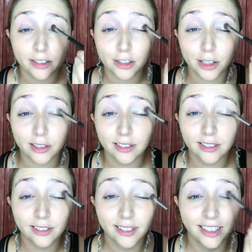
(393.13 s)
so
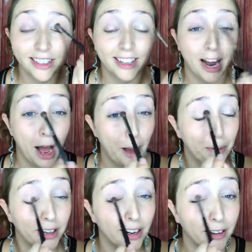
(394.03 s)
I
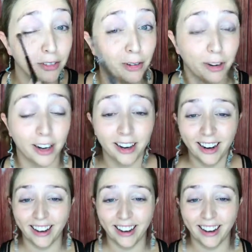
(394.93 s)
put it everywhere.